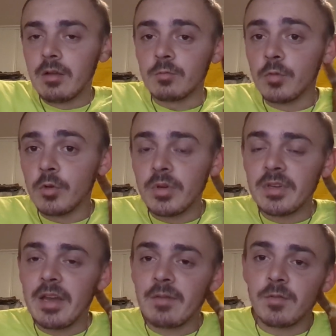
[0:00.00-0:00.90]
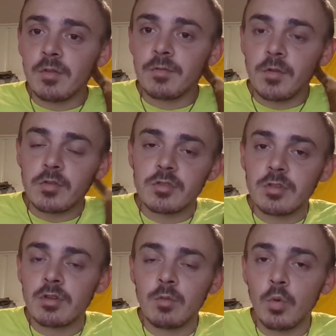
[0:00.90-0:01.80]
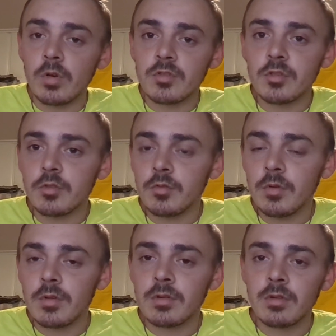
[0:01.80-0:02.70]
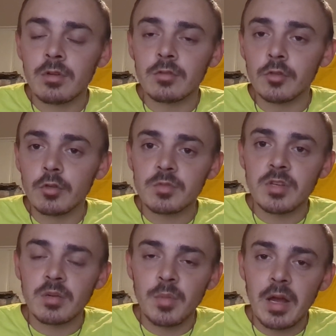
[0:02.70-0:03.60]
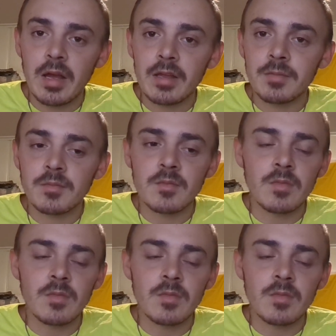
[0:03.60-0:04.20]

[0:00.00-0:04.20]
ruined after the first one or two groups come by?